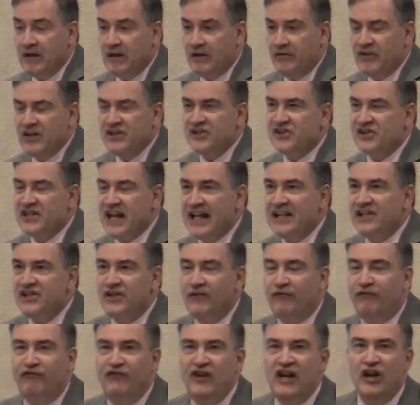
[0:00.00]
The sense
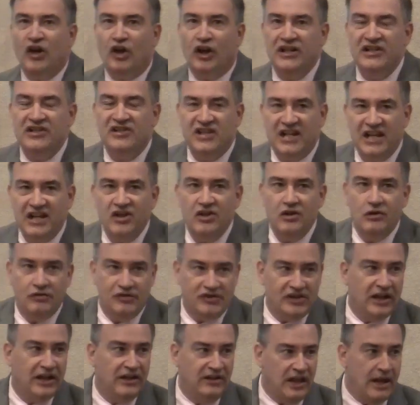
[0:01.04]
of fear
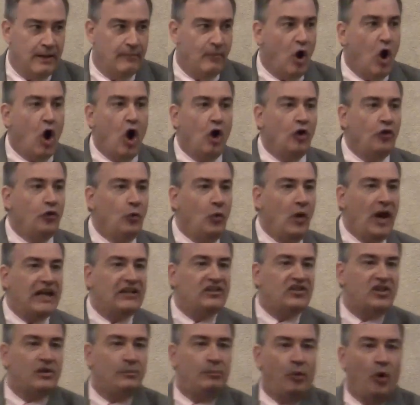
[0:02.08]
continues in them all the way
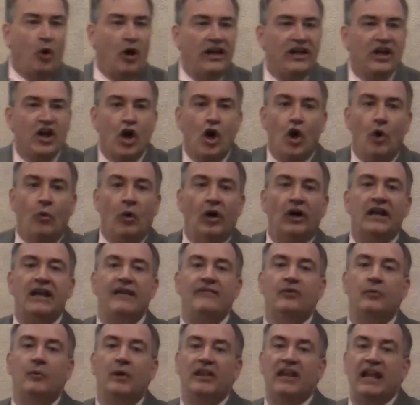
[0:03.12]
to the point where
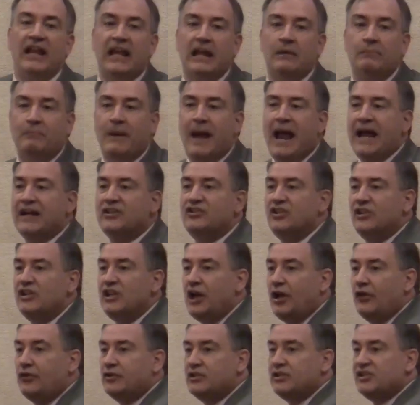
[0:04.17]
even when they get back to the
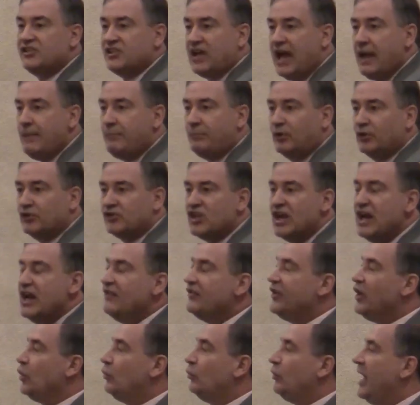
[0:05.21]
other disciples,
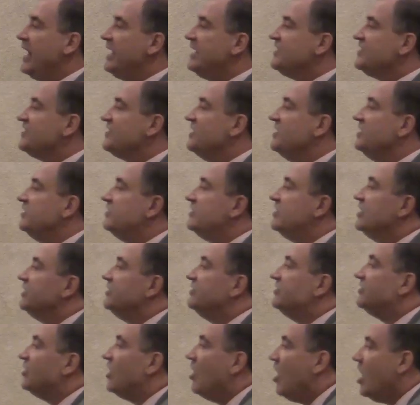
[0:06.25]
they're reticent to
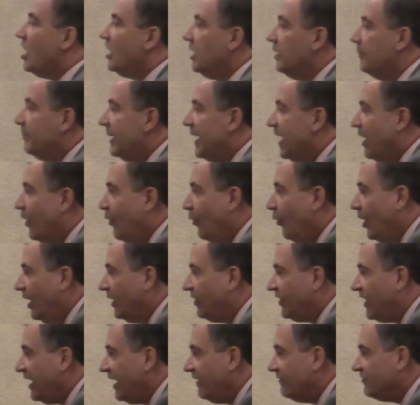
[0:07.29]
talk about
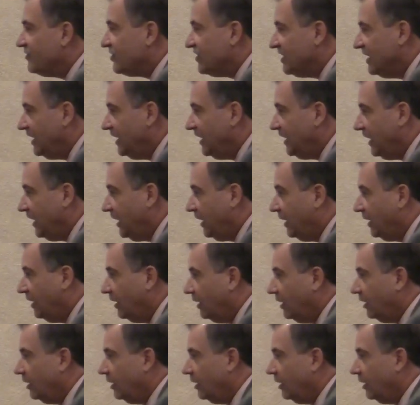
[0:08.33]
what they've seen.